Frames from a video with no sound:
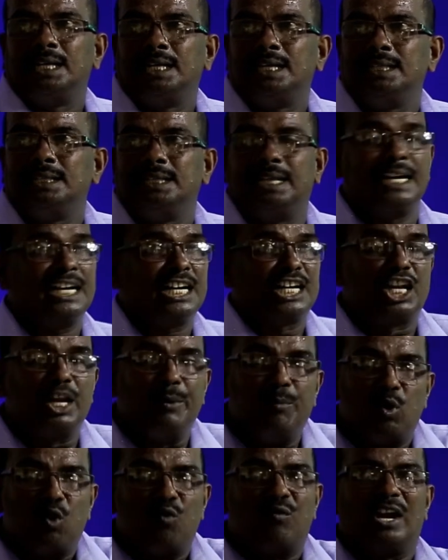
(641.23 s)
the
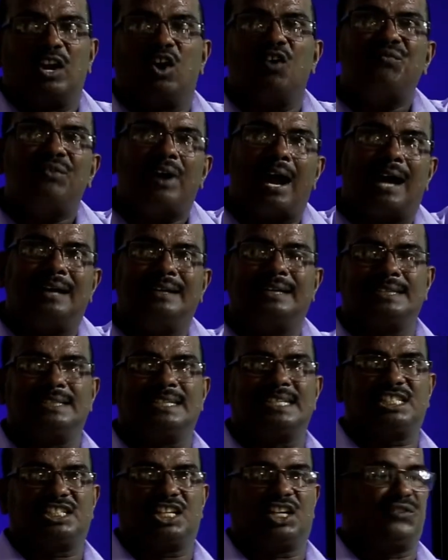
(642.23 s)
removal of
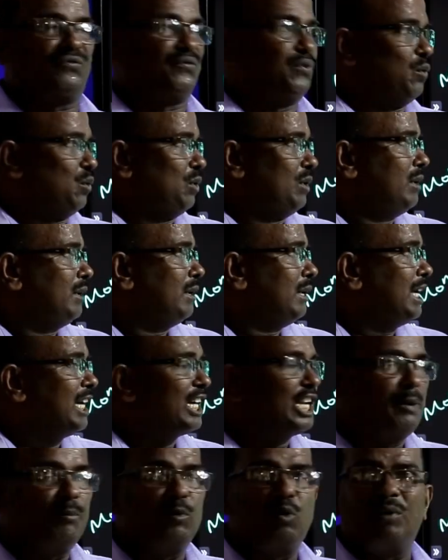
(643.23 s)
undigested food.
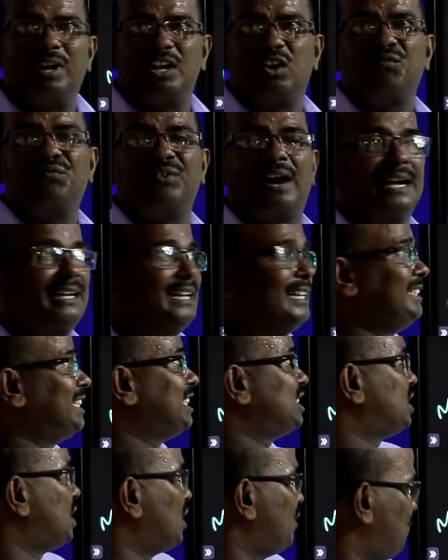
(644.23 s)
Removal of
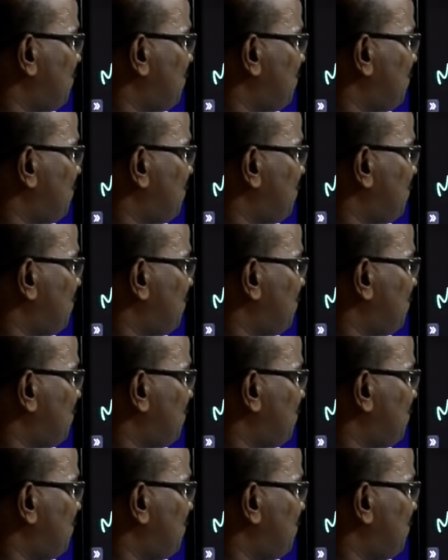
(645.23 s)
undigested